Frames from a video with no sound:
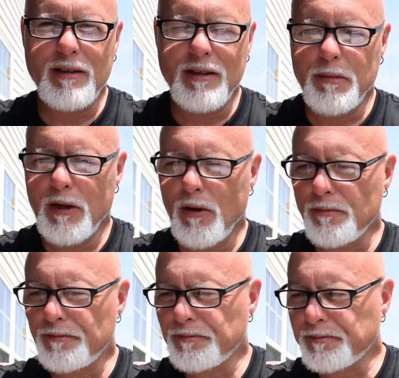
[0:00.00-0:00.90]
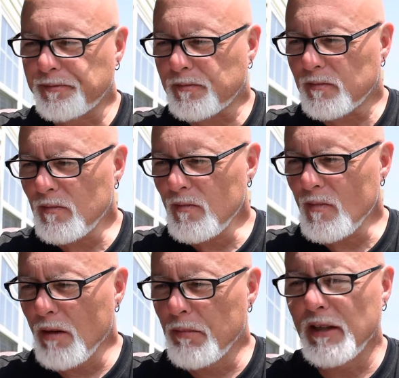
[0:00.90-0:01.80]
let me know.
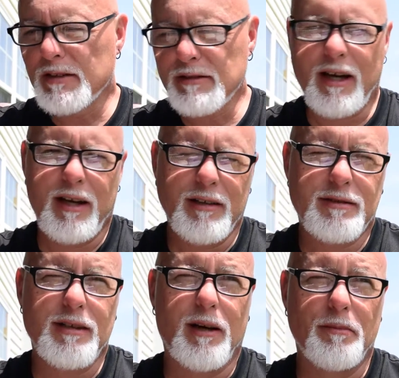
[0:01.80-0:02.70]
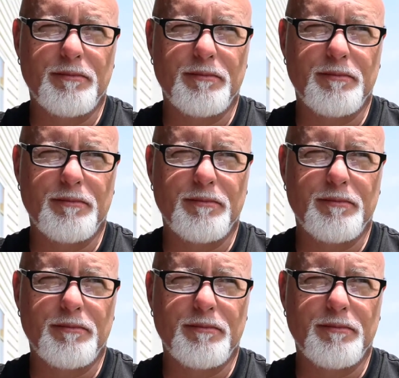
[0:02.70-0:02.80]
But it's time. It's um,